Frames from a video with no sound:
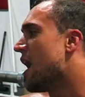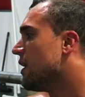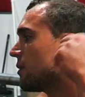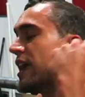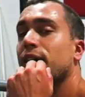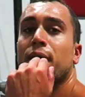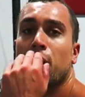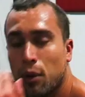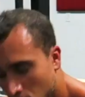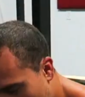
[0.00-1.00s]
I don't care
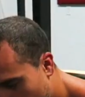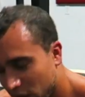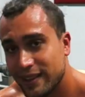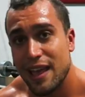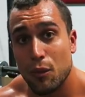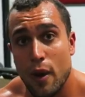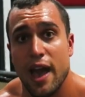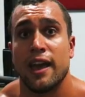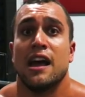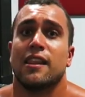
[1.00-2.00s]
what they
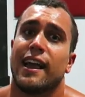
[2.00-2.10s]
weigh.